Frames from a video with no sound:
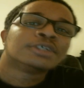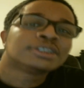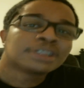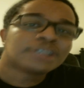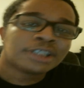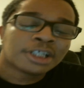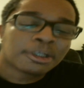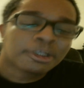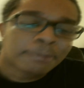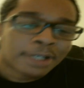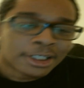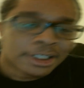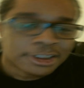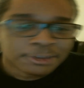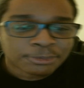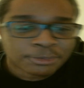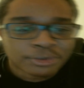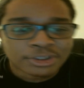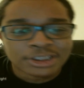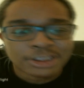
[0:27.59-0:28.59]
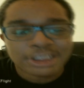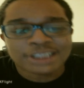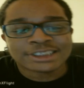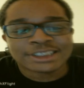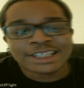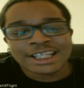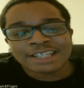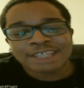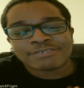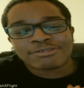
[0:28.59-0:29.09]
good everybody? It's your boy Josh
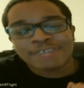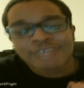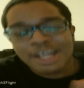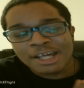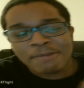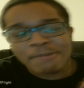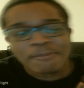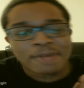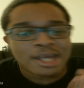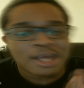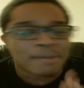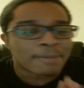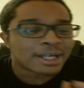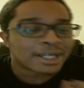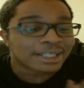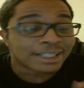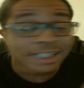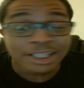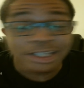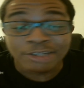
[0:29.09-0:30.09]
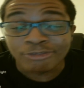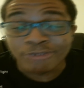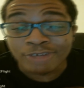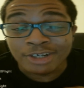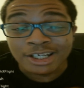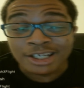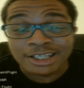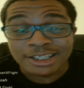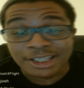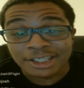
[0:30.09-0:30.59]
A. Flight Man back again
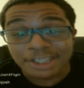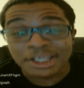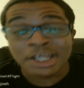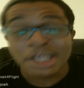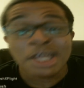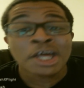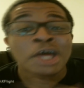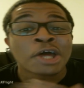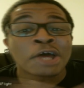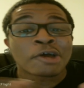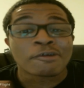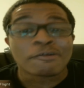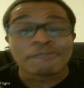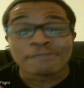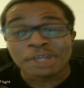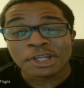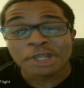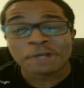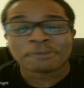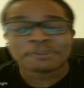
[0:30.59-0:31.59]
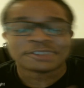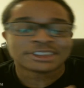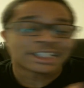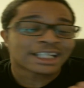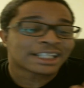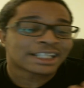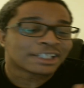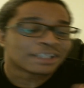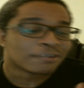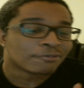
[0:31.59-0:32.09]
with another video. Once I
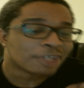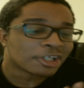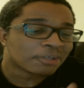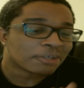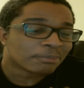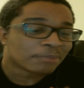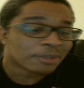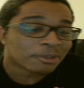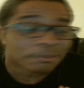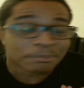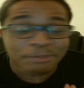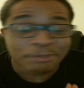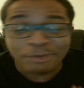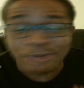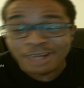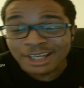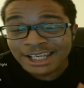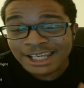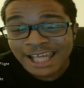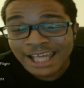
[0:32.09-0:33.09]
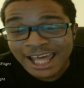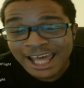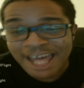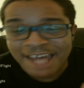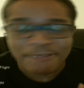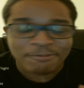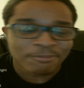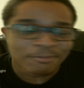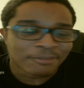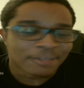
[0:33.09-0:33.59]
got another video, man, my boy
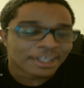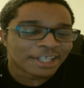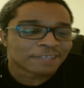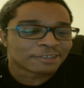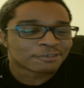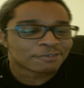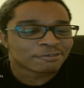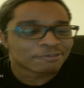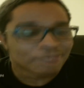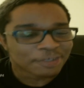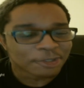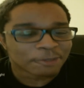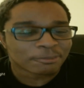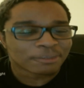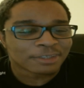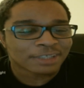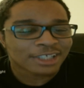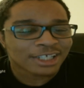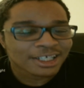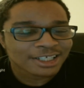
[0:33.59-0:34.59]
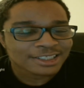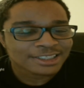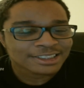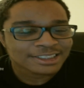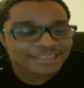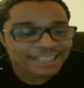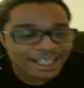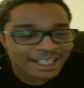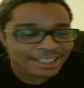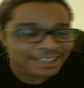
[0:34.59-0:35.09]
Nav, man, you feel me? Call
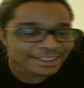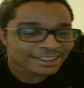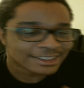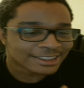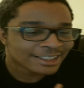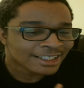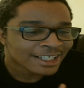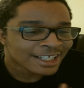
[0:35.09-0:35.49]
status.